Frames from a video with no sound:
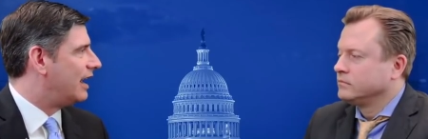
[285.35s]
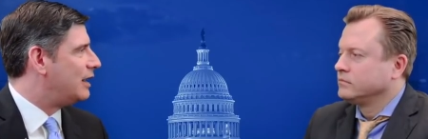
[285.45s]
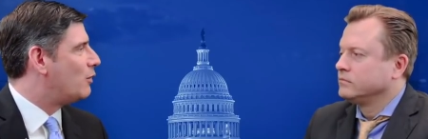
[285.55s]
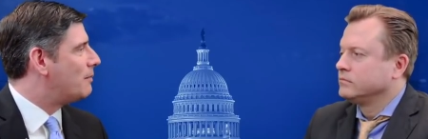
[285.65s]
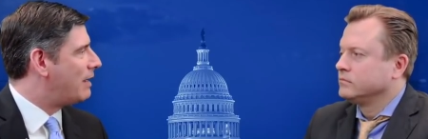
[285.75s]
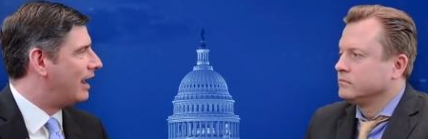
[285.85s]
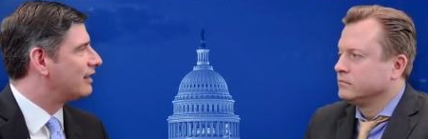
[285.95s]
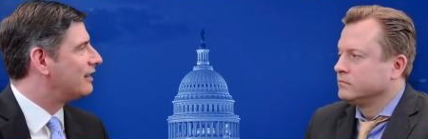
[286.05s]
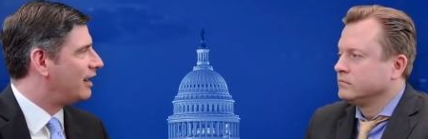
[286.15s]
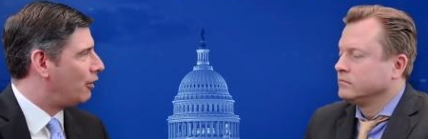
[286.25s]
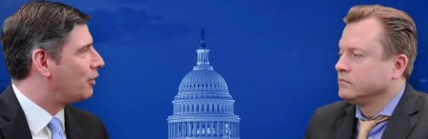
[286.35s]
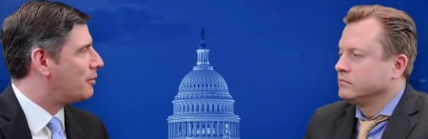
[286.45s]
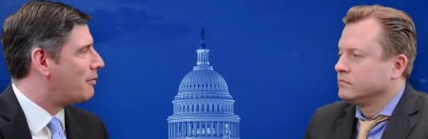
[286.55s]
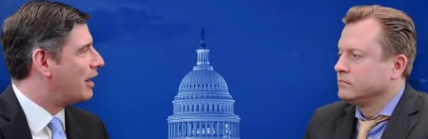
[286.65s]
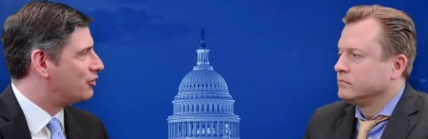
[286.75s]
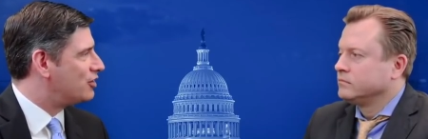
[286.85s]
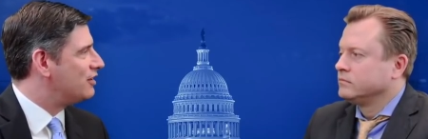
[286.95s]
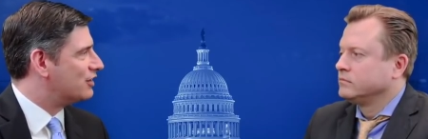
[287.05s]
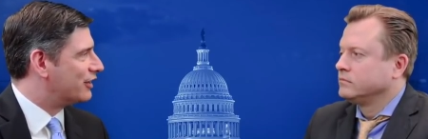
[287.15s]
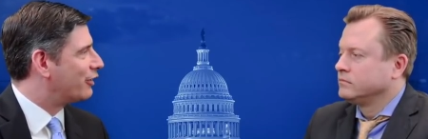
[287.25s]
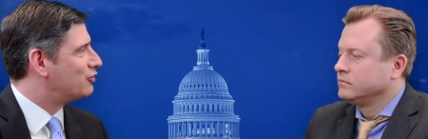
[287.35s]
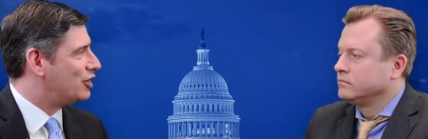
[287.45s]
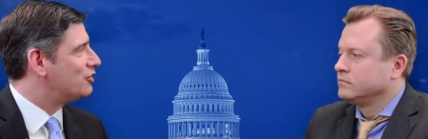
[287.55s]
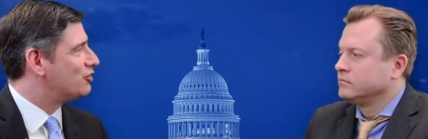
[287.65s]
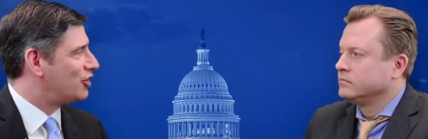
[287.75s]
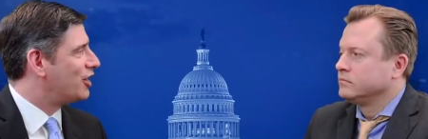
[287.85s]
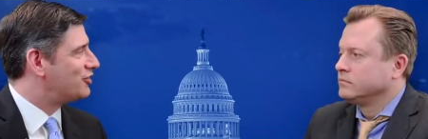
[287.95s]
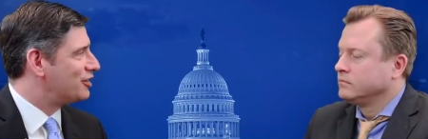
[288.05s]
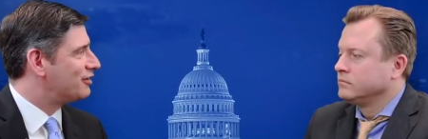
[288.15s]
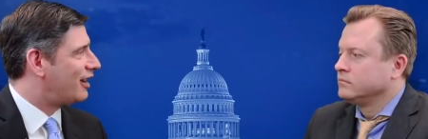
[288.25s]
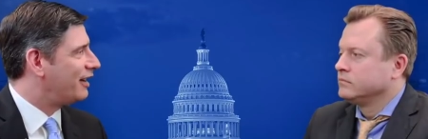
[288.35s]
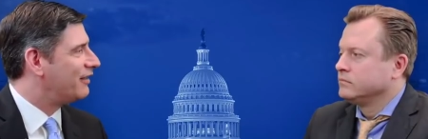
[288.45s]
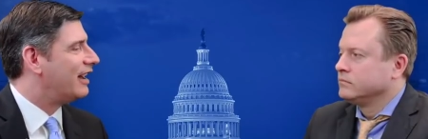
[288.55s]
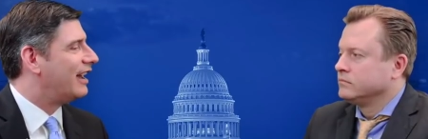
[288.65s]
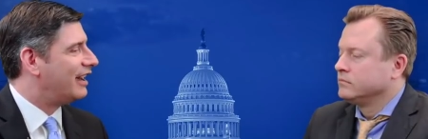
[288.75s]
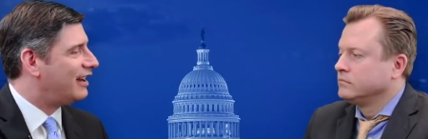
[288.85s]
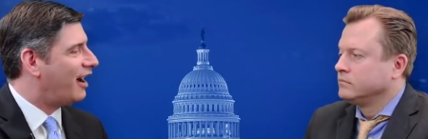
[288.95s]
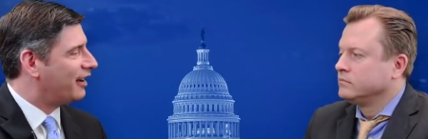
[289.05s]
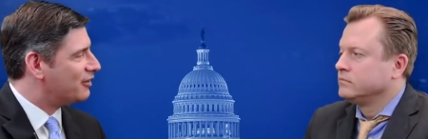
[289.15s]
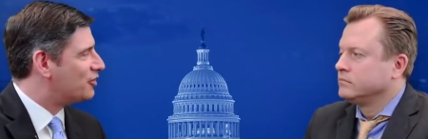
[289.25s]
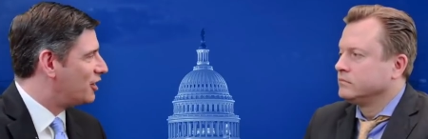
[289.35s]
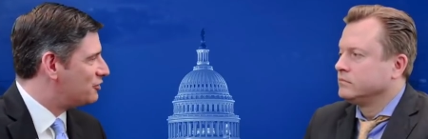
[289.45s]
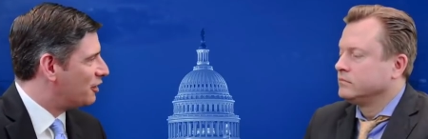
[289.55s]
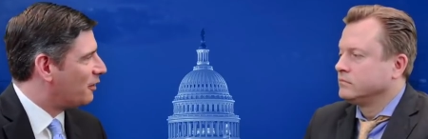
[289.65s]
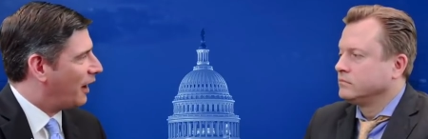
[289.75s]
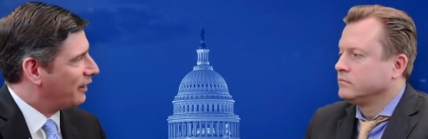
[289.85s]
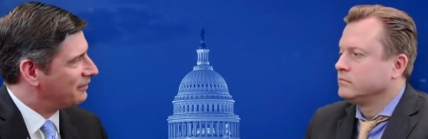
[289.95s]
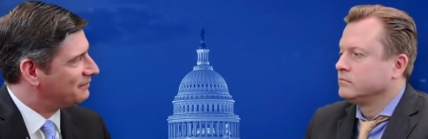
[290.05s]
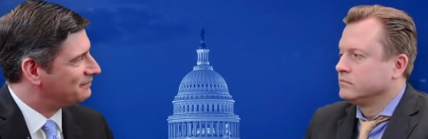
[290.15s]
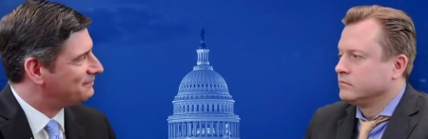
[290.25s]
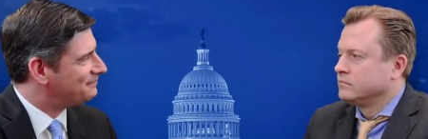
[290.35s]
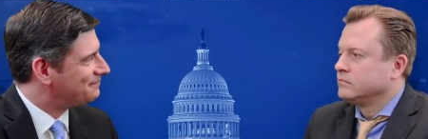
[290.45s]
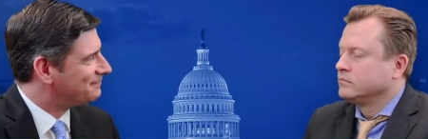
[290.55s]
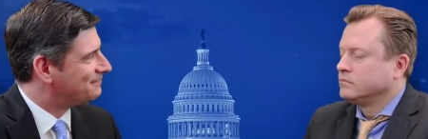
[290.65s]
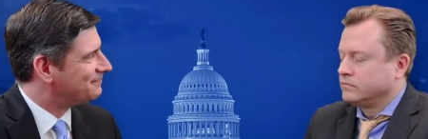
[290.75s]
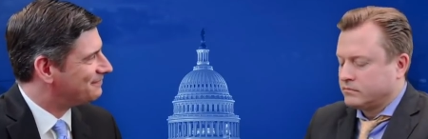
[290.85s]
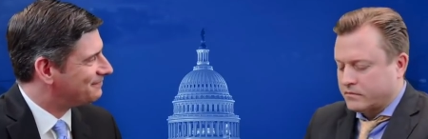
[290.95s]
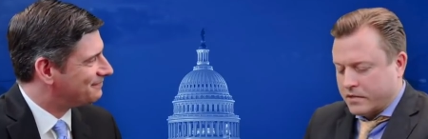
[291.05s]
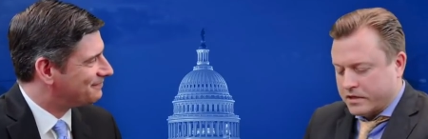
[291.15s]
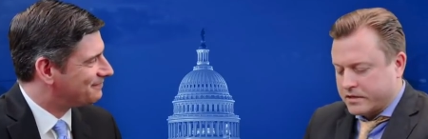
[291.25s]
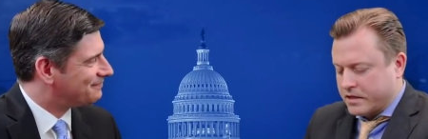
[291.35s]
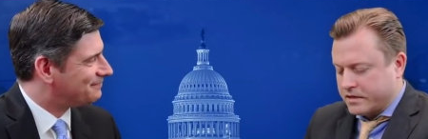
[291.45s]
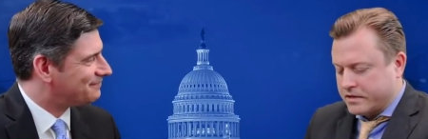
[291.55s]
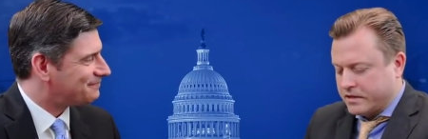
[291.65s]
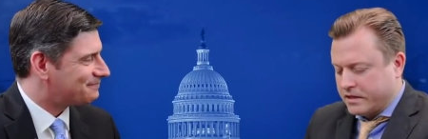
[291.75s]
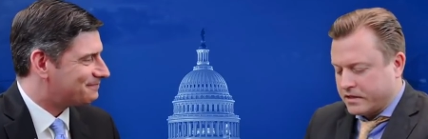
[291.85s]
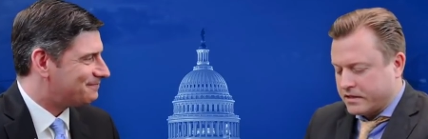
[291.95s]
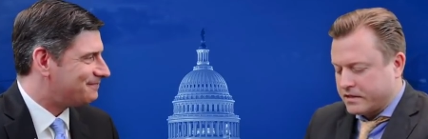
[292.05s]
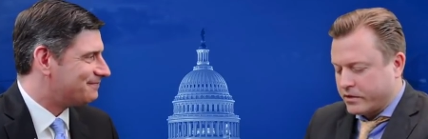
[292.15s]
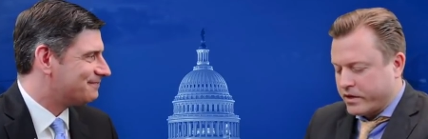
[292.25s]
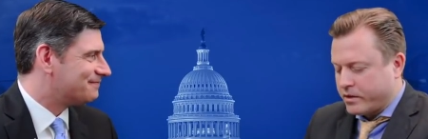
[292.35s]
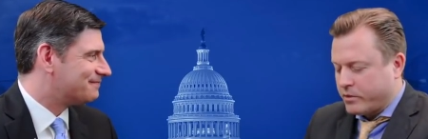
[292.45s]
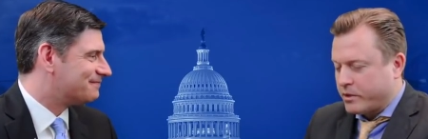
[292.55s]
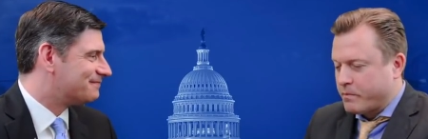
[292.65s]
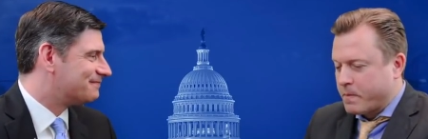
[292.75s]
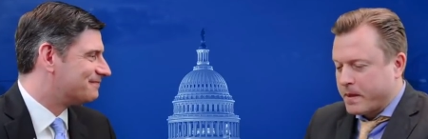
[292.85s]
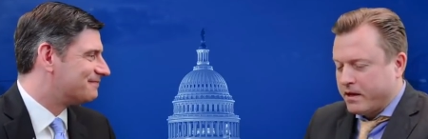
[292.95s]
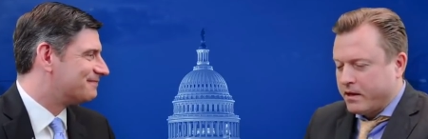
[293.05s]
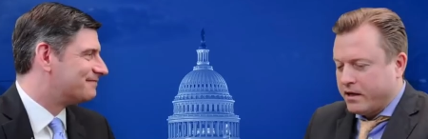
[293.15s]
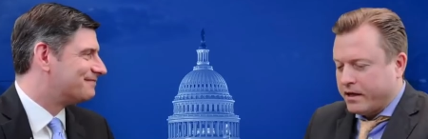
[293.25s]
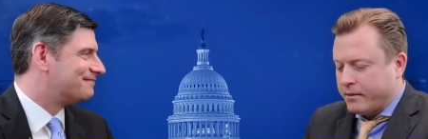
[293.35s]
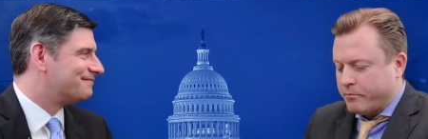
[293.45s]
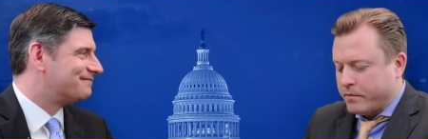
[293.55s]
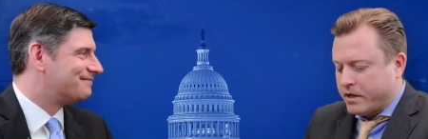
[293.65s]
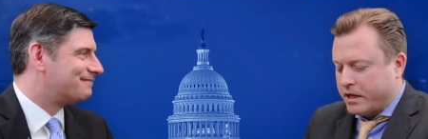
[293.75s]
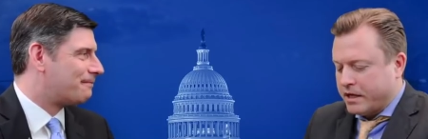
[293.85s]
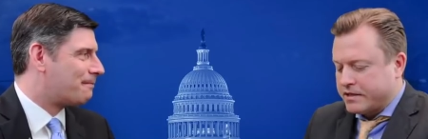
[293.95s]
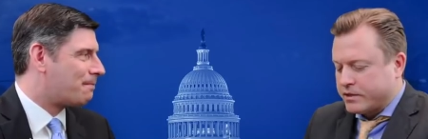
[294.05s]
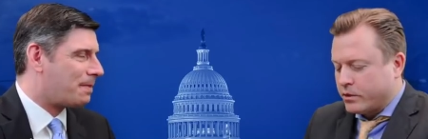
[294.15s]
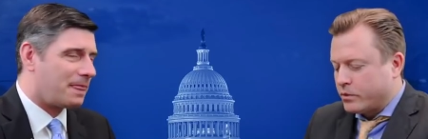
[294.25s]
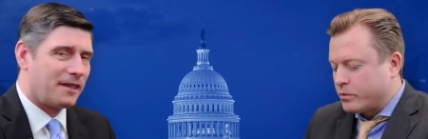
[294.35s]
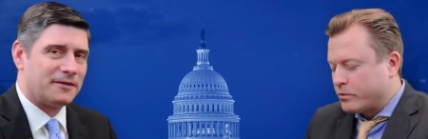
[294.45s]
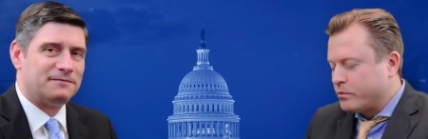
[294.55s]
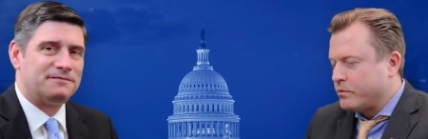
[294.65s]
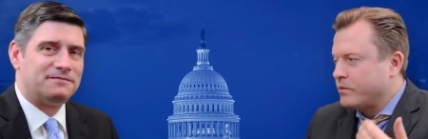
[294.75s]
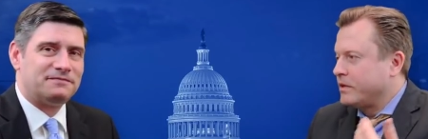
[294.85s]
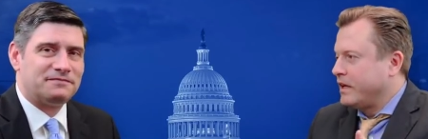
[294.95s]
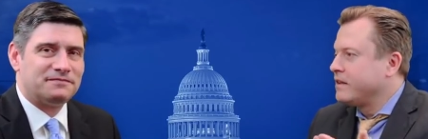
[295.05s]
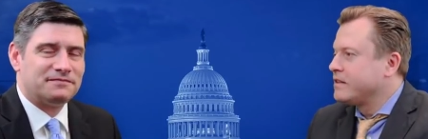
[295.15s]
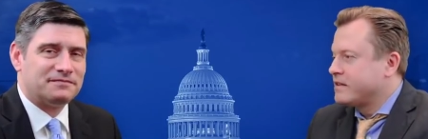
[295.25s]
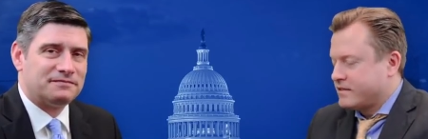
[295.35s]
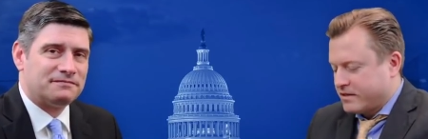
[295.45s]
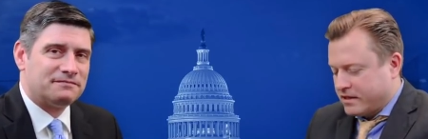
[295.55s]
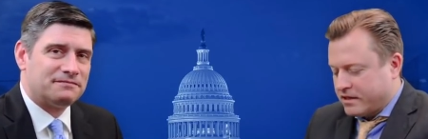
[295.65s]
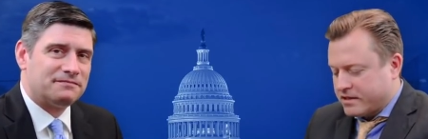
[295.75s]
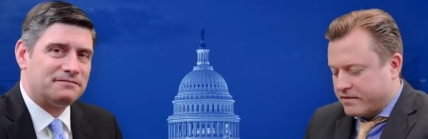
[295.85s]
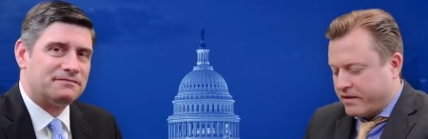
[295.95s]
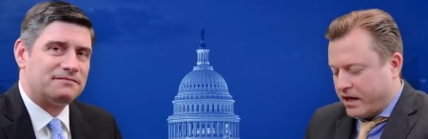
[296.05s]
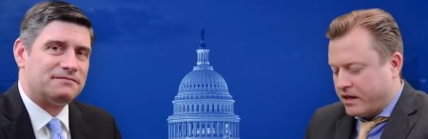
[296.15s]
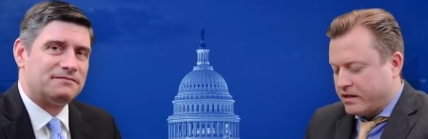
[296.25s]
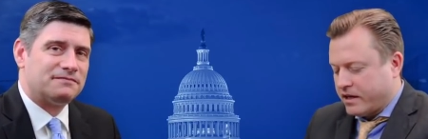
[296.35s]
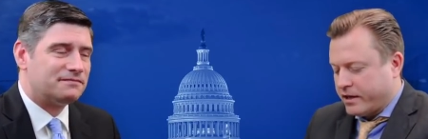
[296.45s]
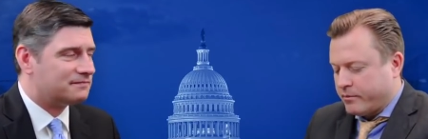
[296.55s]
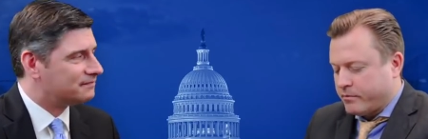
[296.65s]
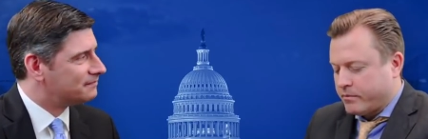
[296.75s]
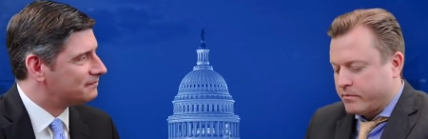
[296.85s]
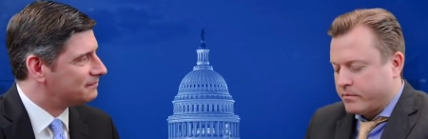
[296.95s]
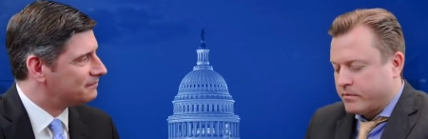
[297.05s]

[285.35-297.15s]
Speaker 1: And he went back to tell them about Jesus, how Jesus changed his life, and God can change their life.
Speaker 2: It's, that's it's incredible. Um, so, in this in this vein, um,